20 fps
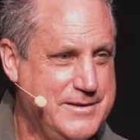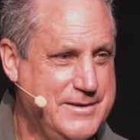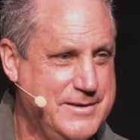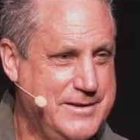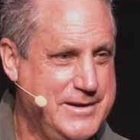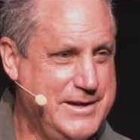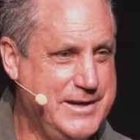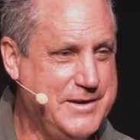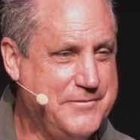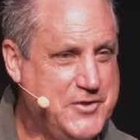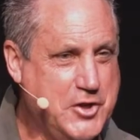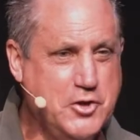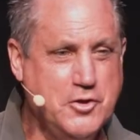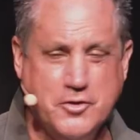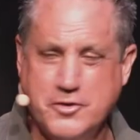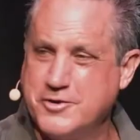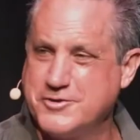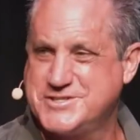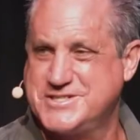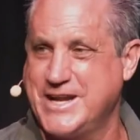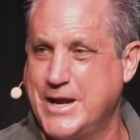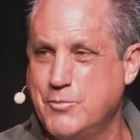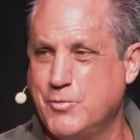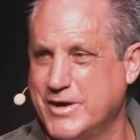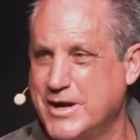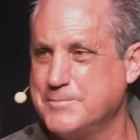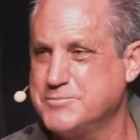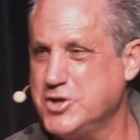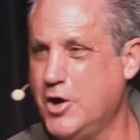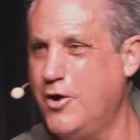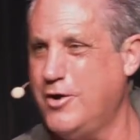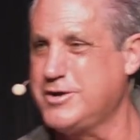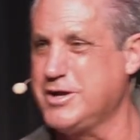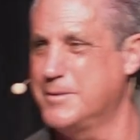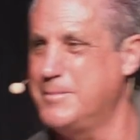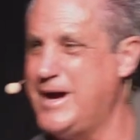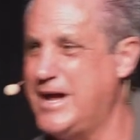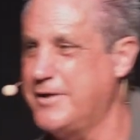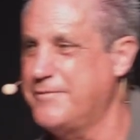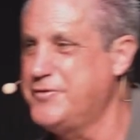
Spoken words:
If you don't understand what I'm talking about,